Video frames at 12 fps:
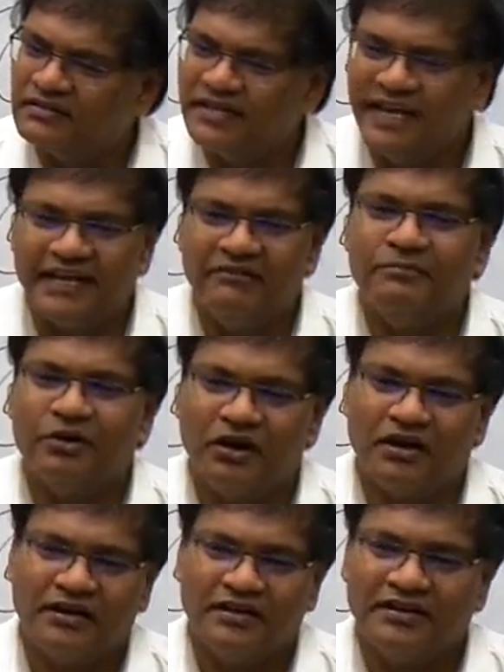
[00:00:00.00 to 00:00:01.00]
They give
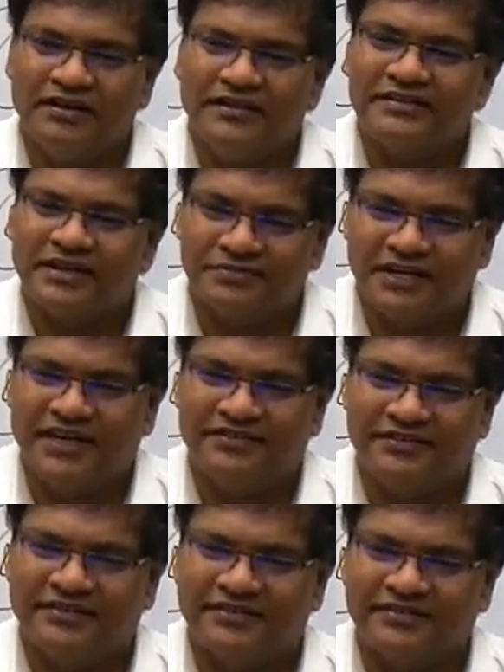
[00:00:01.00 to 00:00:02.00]
more
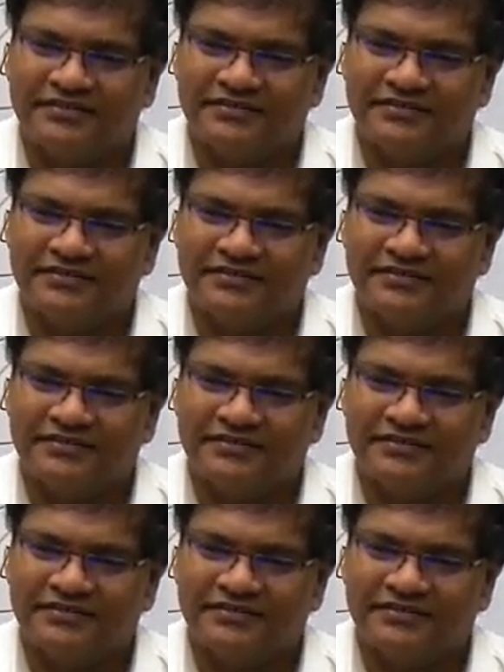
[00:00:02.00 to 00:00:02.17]
subsidies.